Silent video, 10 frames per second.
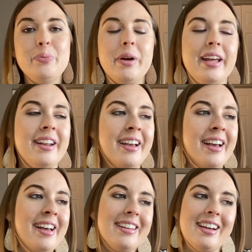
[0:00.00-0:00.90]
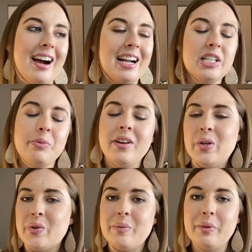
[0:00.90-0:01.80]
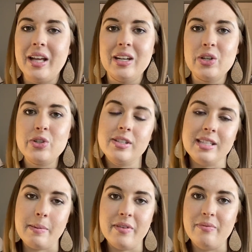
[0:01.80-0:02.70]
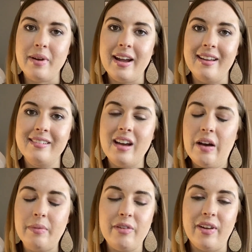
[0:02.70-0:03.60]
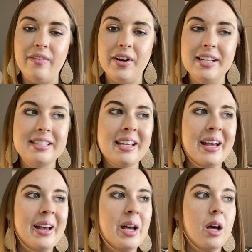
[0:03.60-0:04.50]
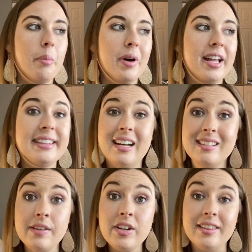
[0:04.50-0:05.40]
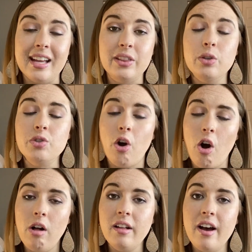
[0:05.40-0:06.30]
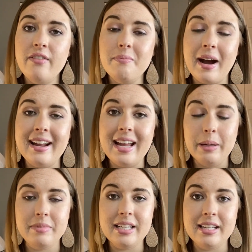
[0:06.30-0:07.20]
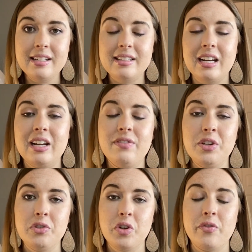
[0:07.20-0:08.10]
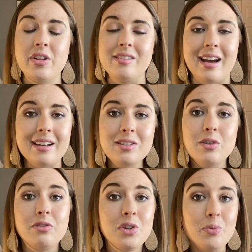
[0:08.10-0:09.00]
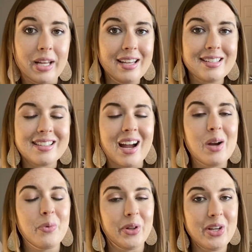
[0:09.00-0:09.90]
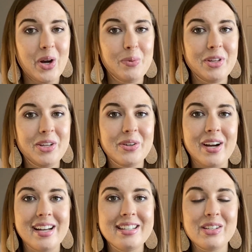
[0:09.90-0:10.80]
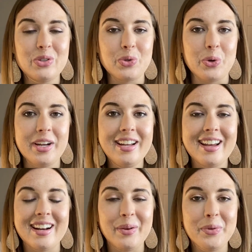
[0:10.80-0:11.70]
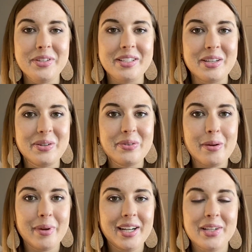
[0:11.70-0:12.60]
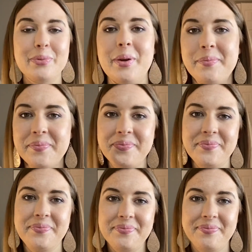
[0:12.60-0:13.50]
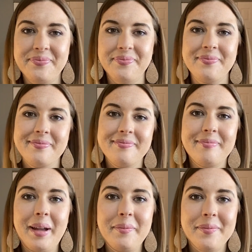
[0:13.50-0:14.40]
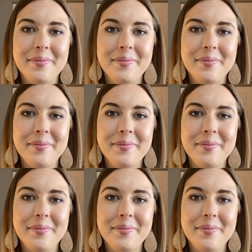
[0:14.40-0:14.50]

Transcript: But yeah, I just wanted to replenish some of my, uh, my favorites. But that is everything. Those are all of my empties that I have used over the last few weeks. I really hope that you guys enjoy and I will see you in my next one. Bye.